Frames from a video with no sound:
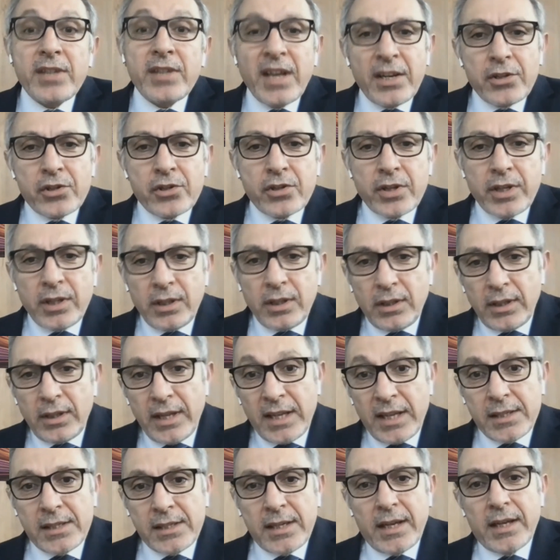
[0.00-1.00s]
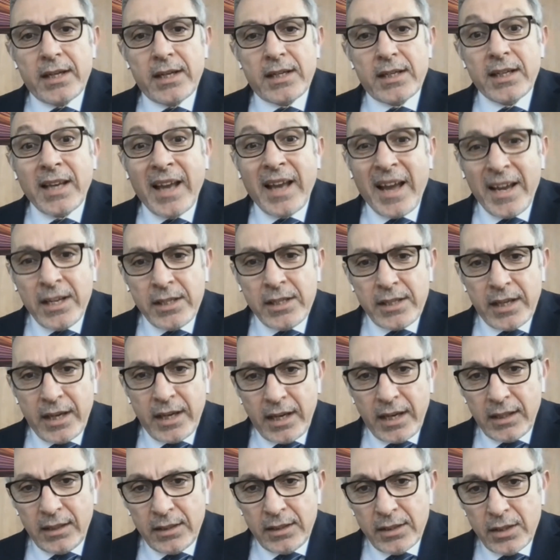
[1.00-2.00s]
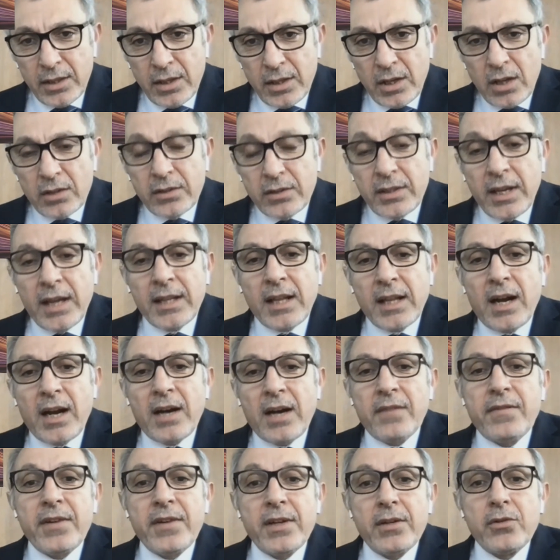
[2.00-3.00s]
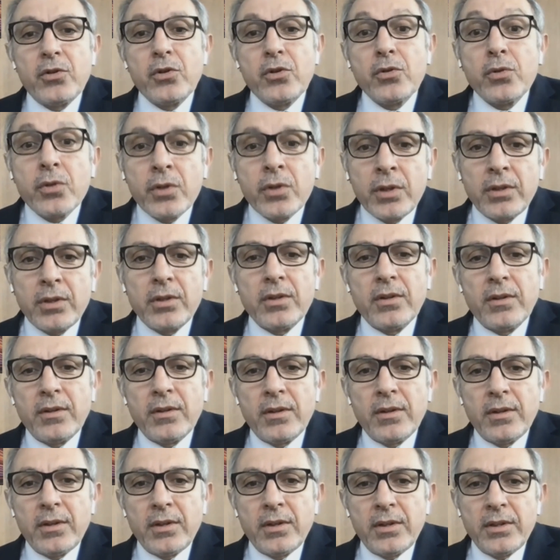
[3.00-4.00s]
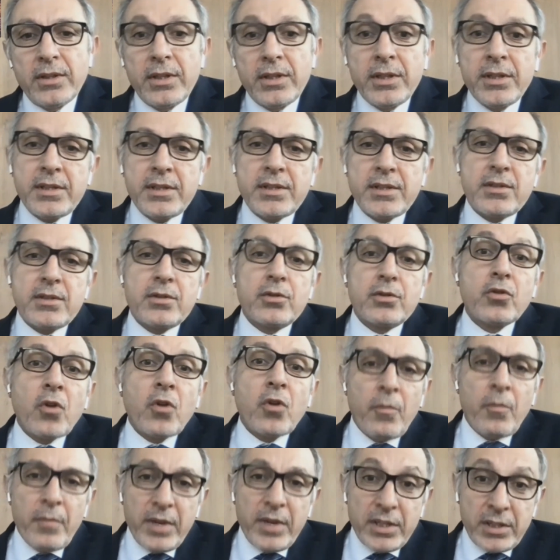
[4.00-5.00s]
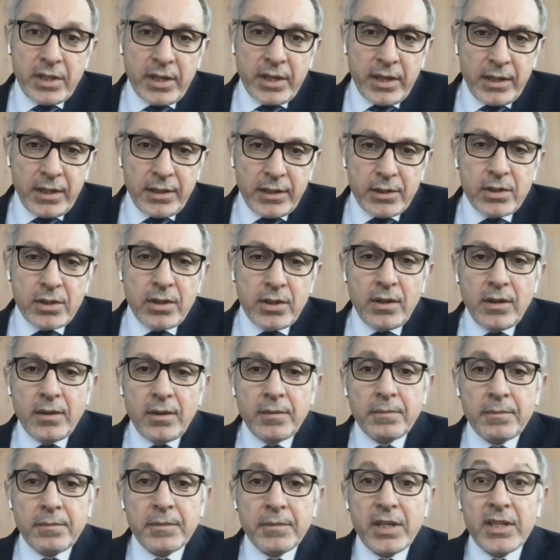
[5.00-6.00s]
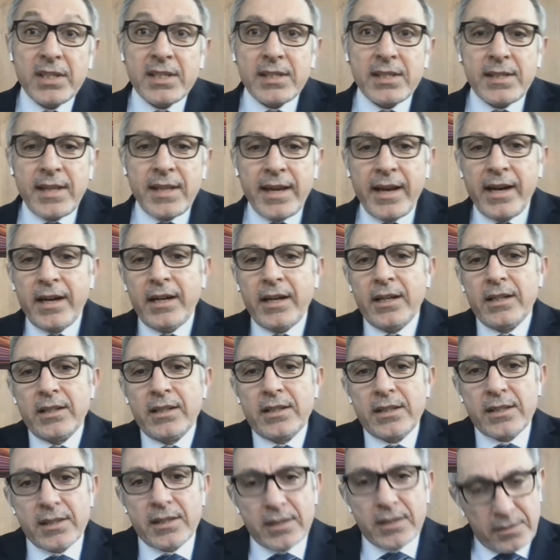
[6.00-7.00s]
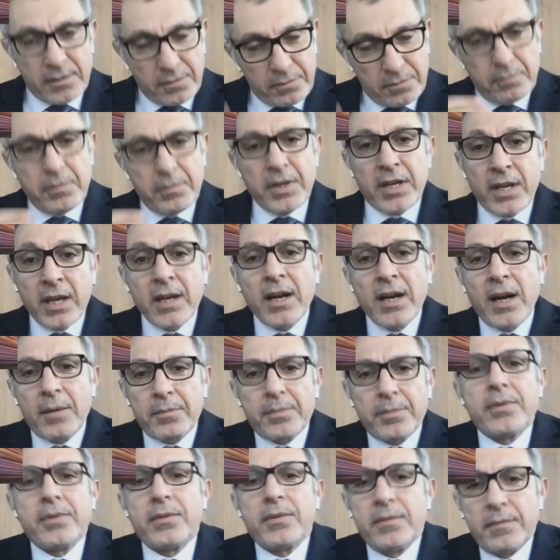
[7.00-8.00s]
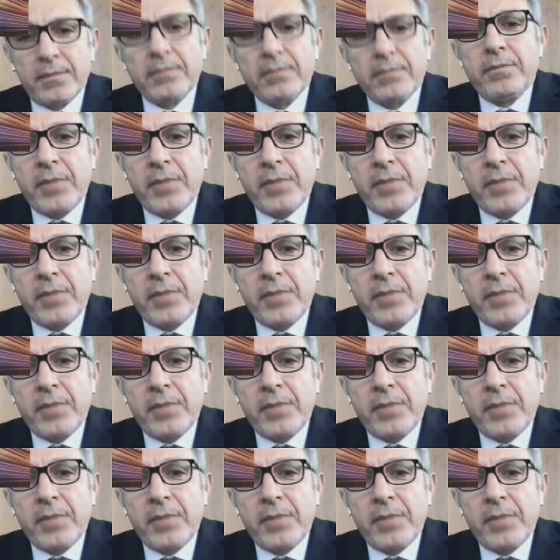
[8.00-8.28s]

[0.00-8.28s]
industrial, let's say, clientele that are using these raw materials. So it's there, it's picking up.